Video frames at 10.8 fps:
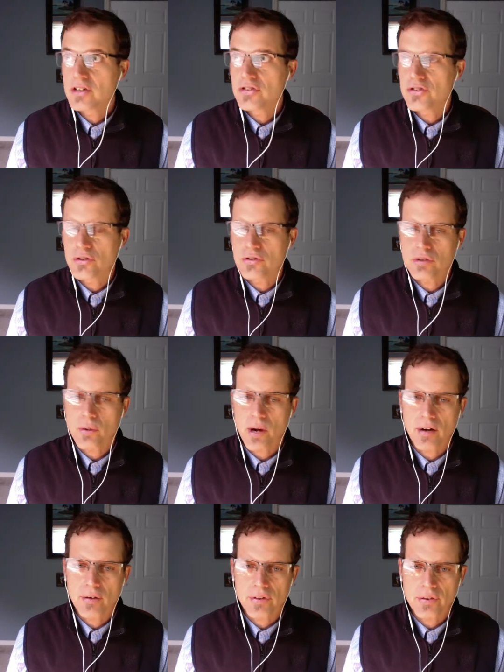June
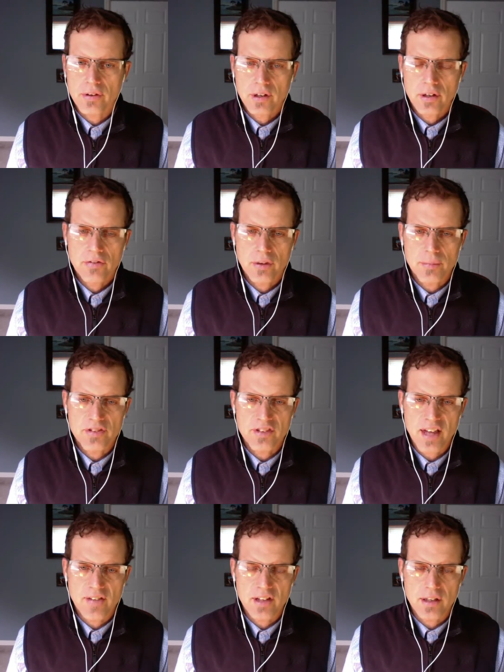12th, from
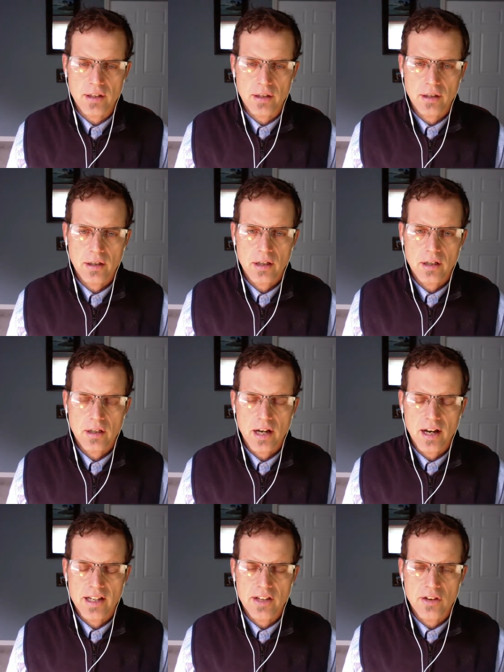7
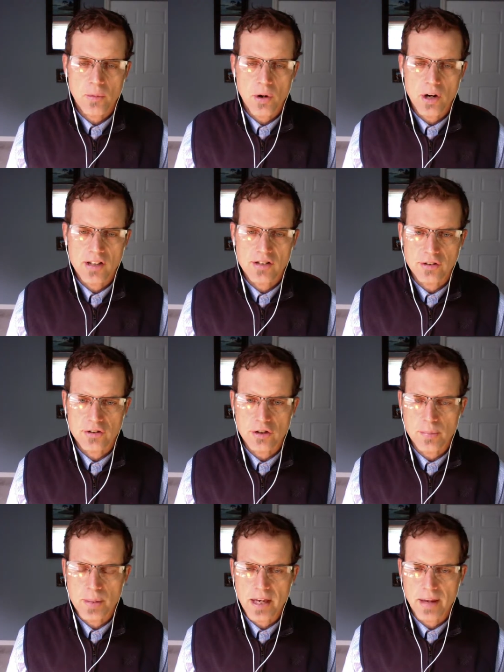in the morning till 2
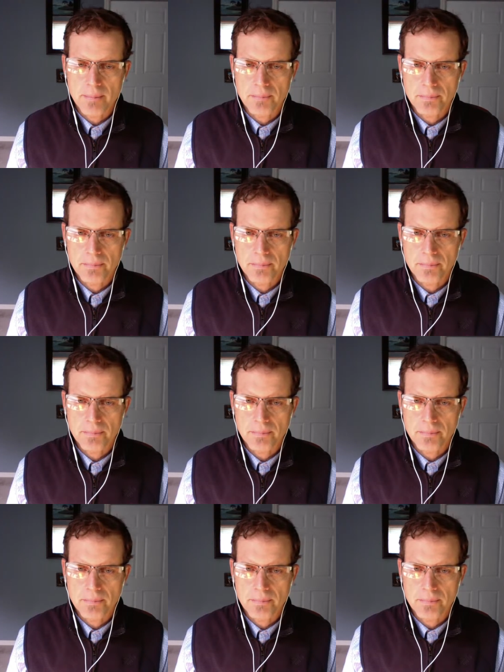p.m.